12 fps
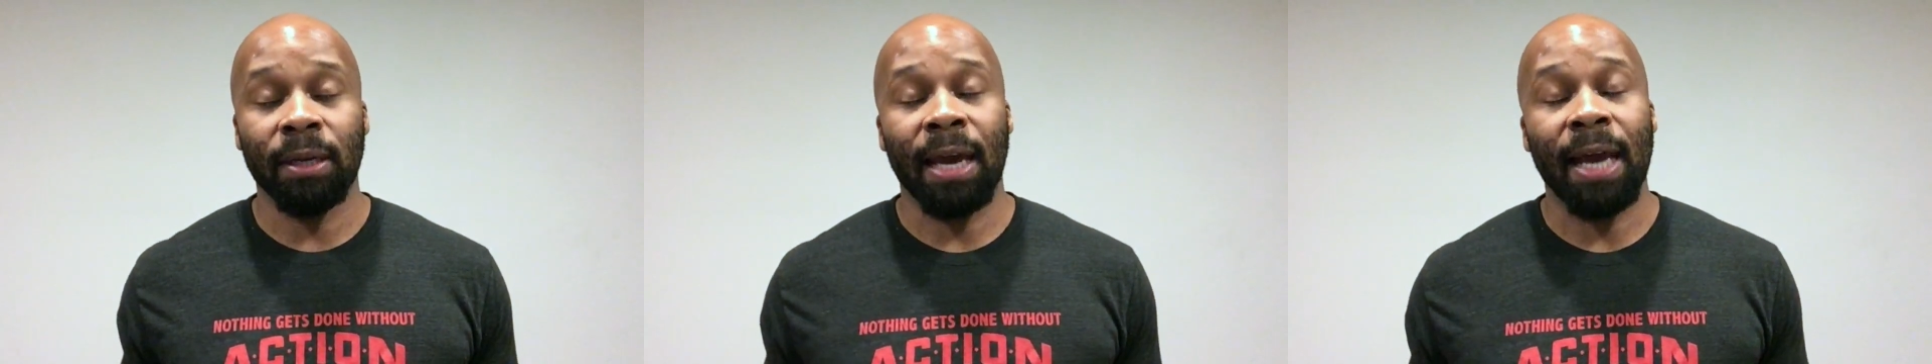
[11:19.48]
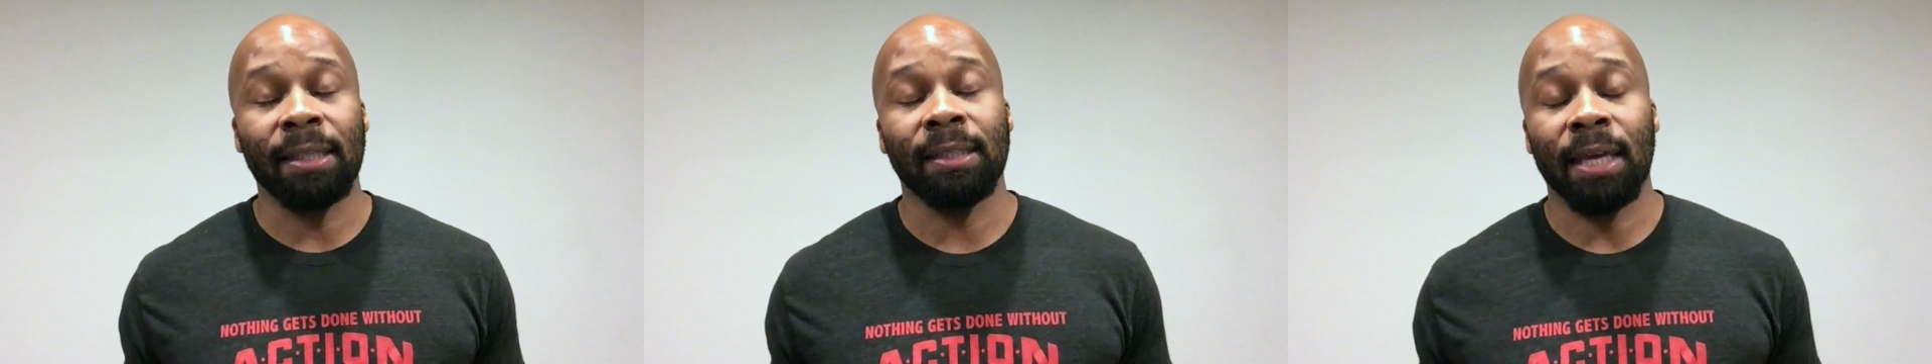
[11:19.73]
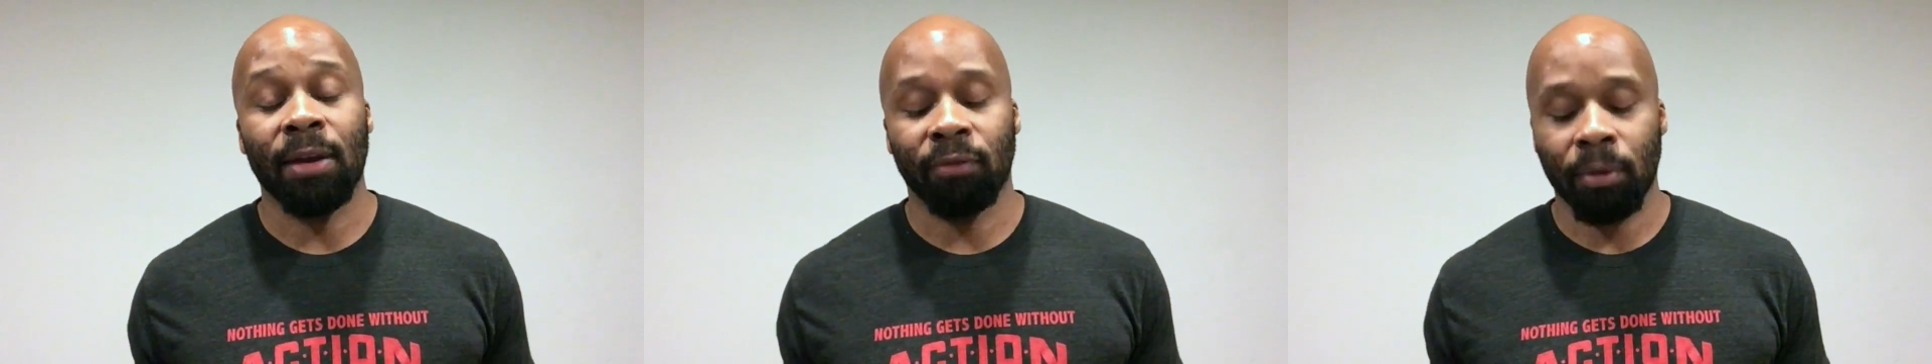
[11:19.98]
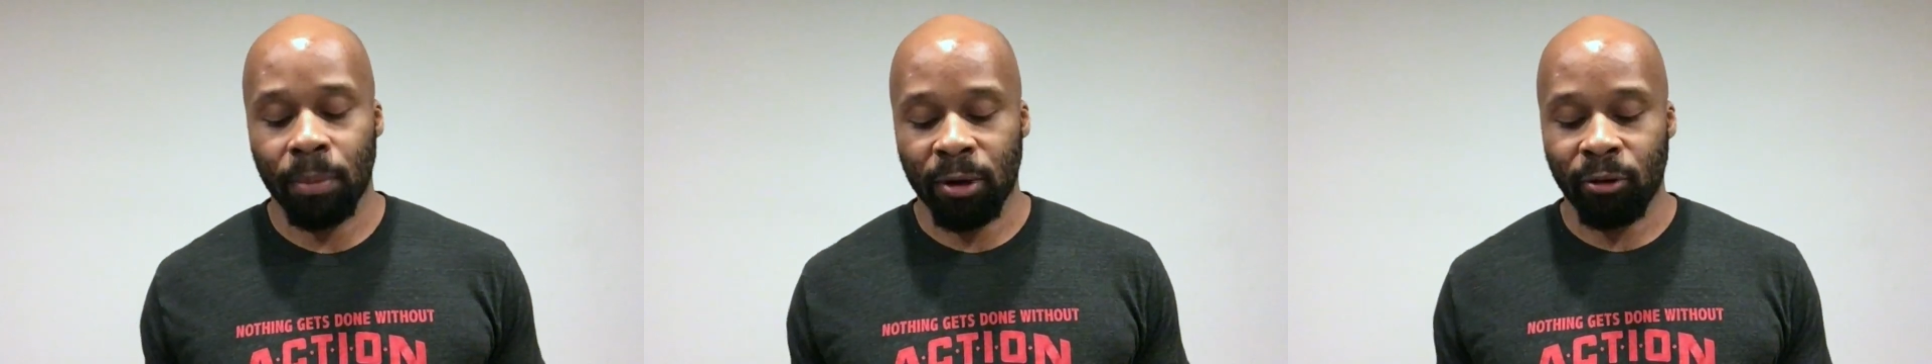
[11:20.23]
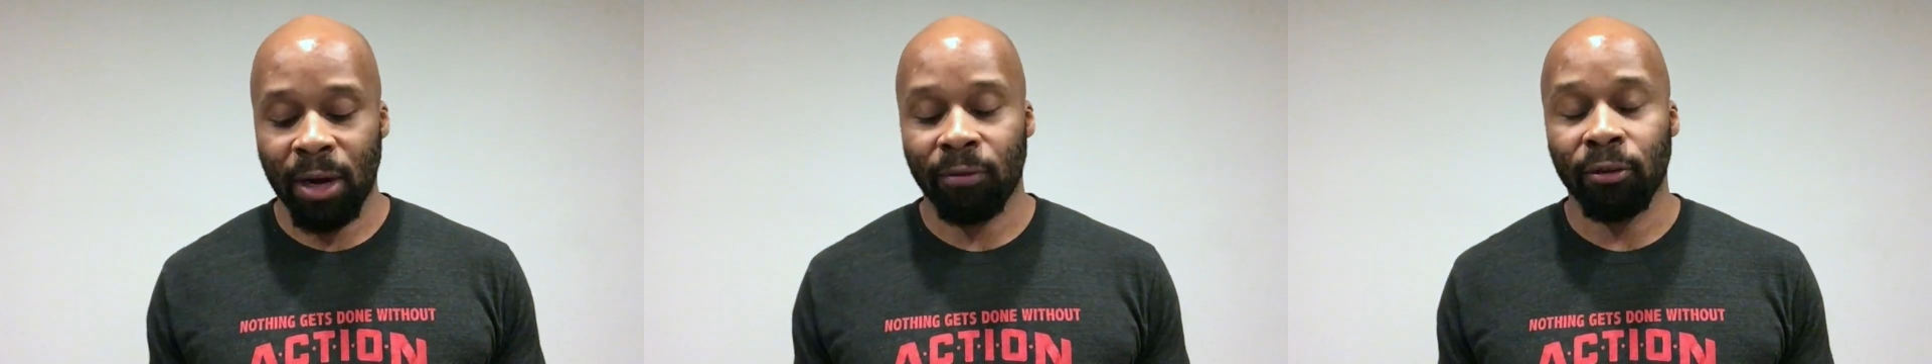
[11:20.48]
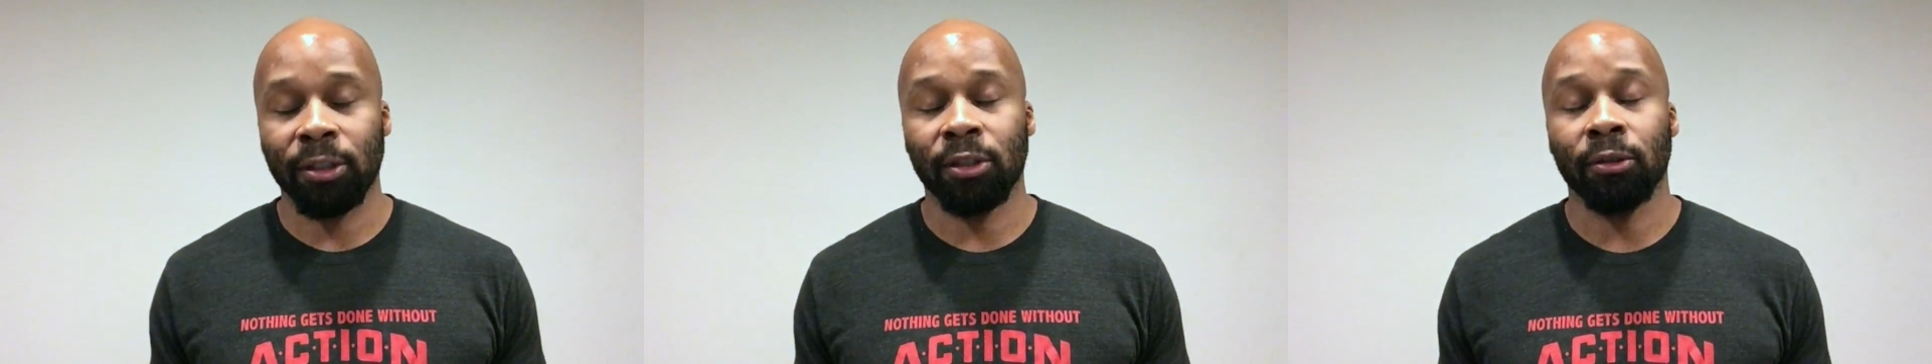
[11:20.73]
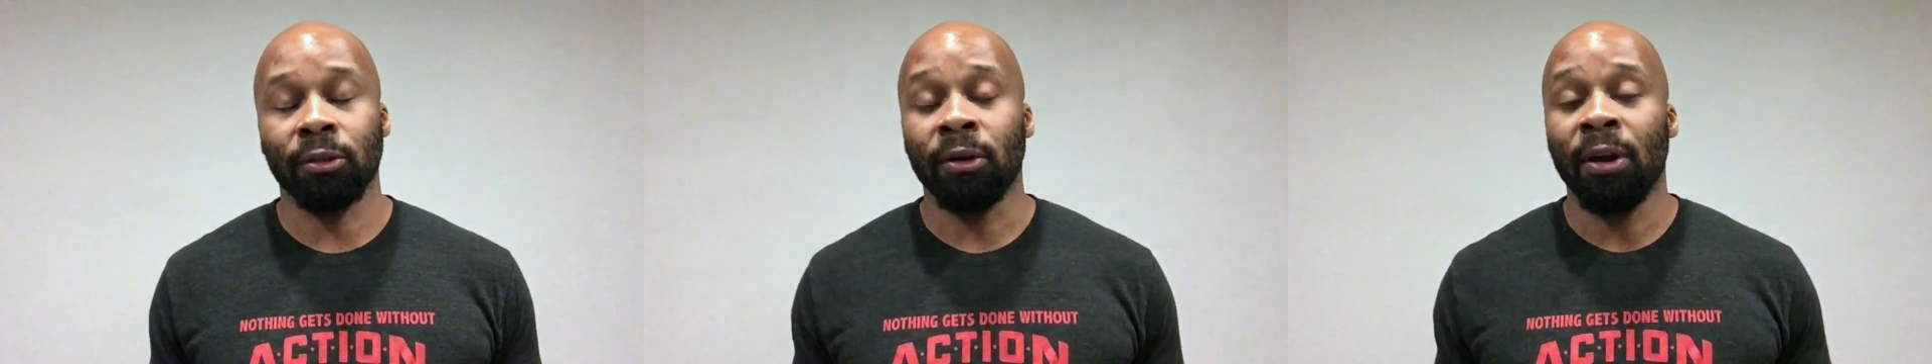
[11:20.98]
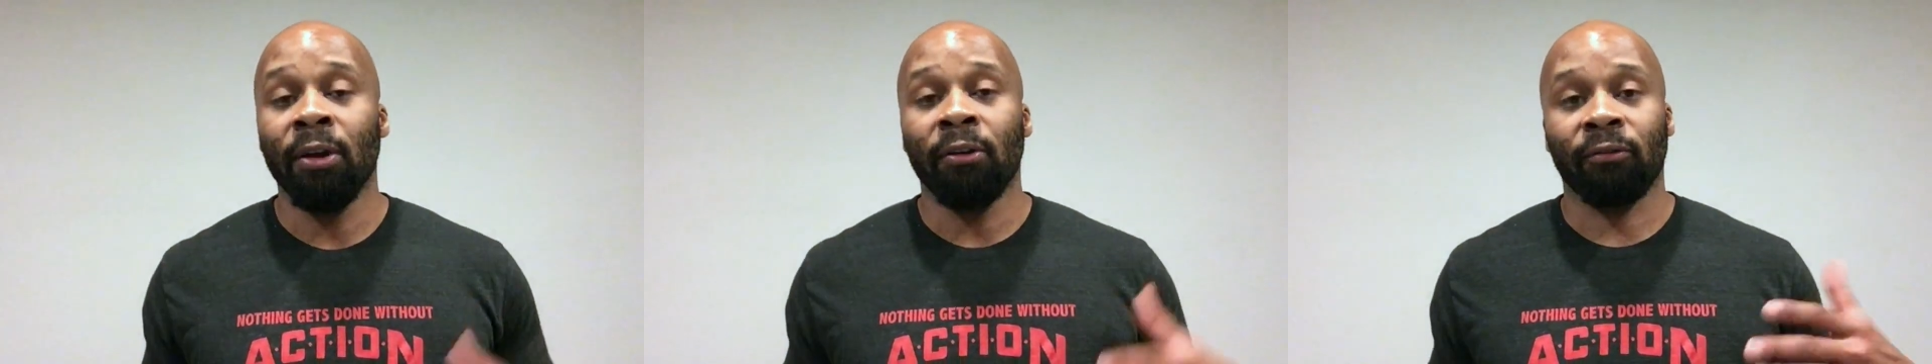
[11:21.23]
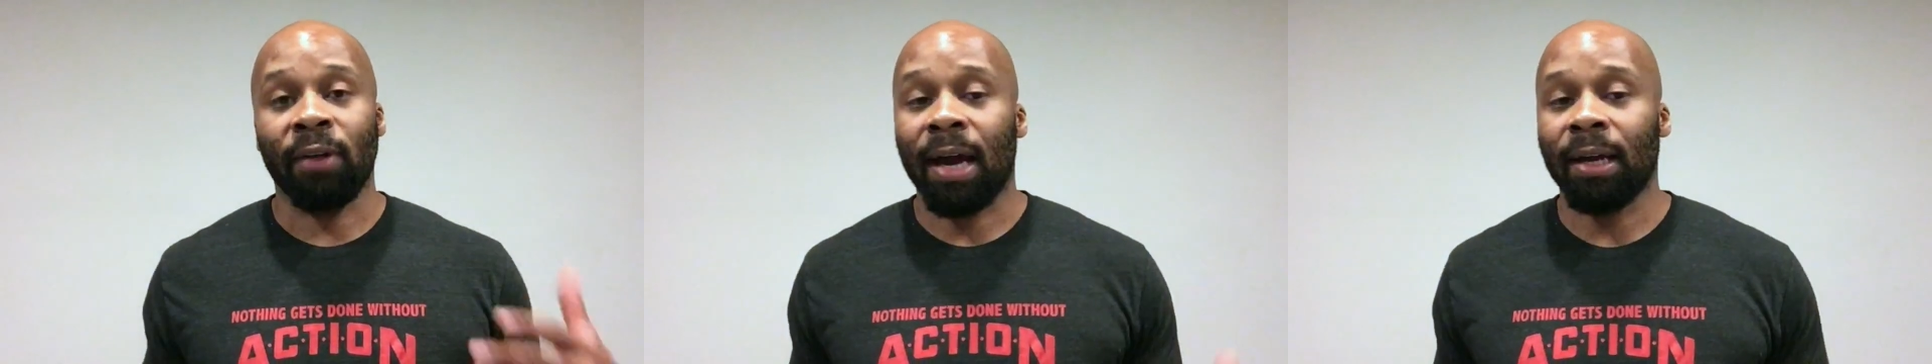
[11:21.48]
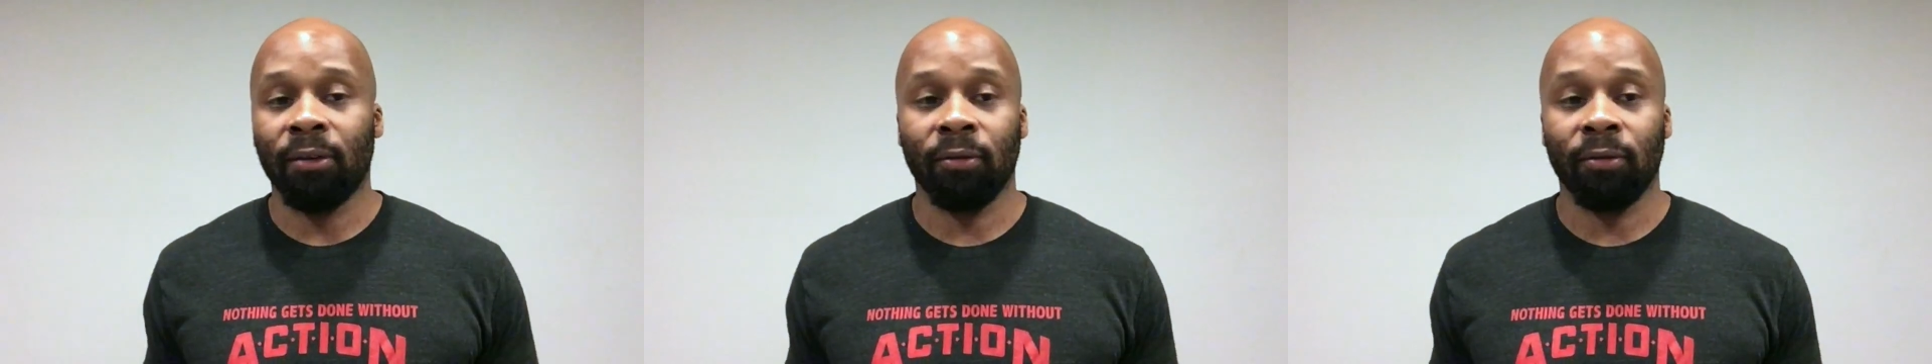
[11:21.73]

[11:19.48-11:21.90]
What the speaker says: at Stanford. But Grant Fisher finally